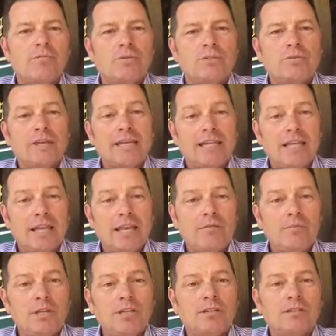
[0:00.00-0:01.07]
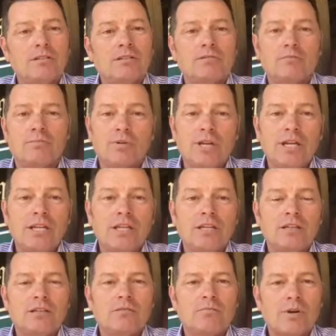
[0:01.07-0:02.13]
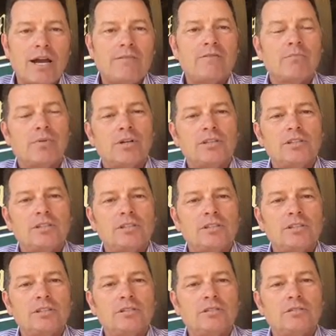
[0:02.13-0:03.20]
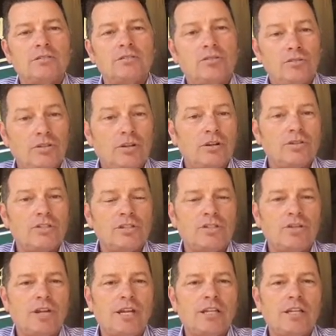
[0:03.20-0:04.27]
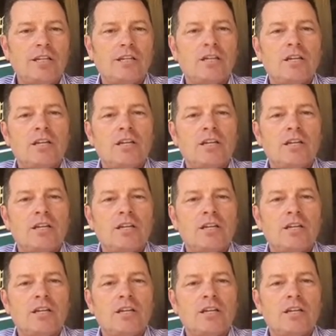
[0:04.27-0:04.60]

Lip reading: between claiming, breeding, private purchases, two-year-olds in training.